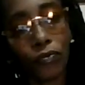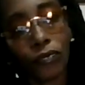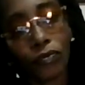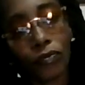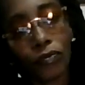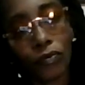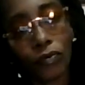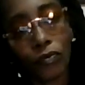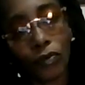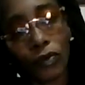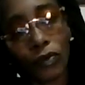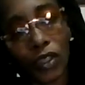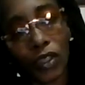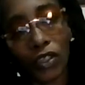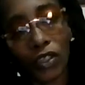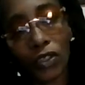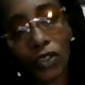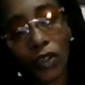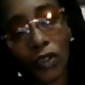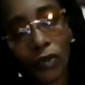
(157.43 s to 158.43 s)
And you
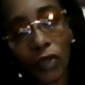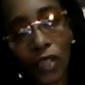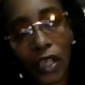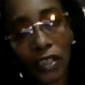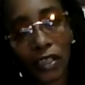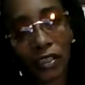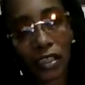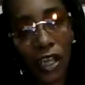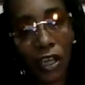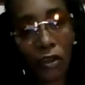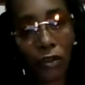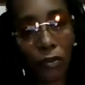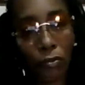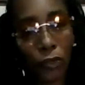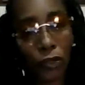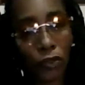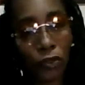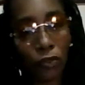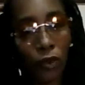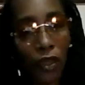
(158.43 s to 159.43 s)
don't like sour milk,
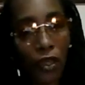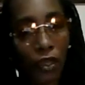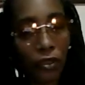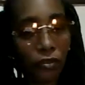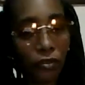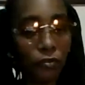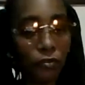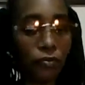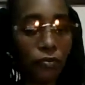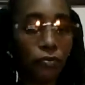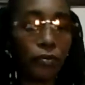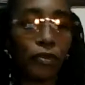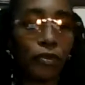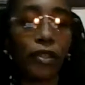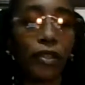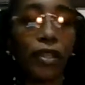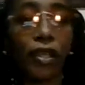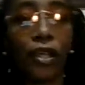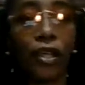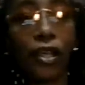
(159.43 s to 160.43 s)
right?
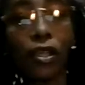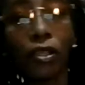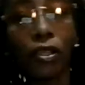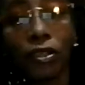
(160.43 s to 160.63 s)
So